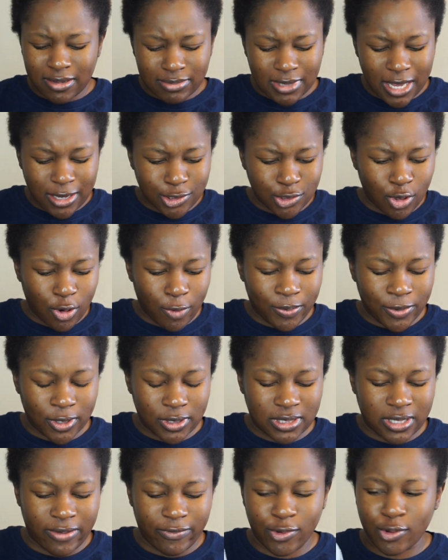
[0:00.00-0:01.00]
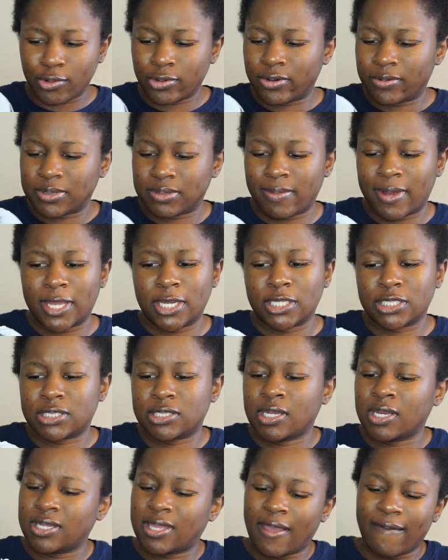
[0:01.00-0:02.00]
sometimes you open your stuff, you don't know somebody done
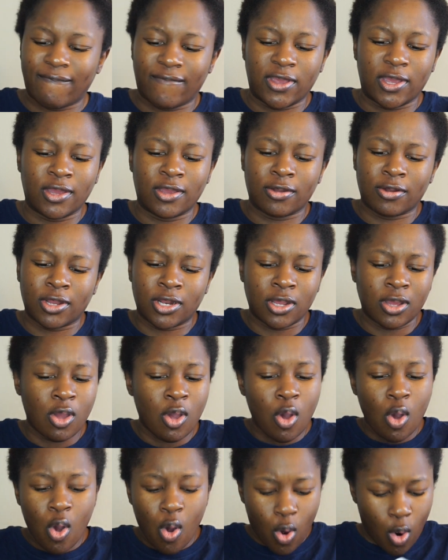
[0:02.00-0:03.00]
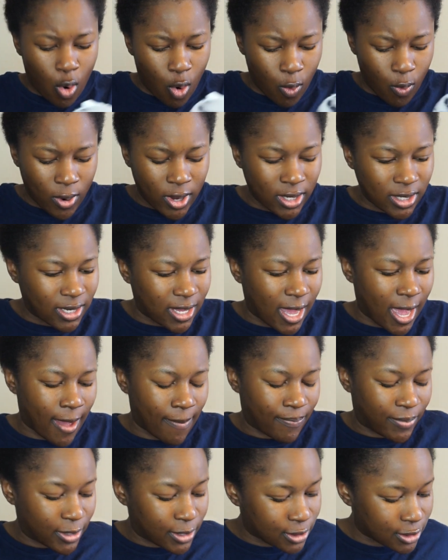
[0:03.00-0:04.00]
stuck their finger in it or what to
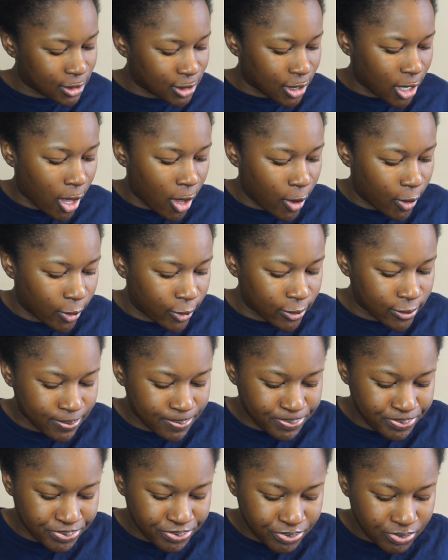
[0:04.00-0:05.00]
happen. So,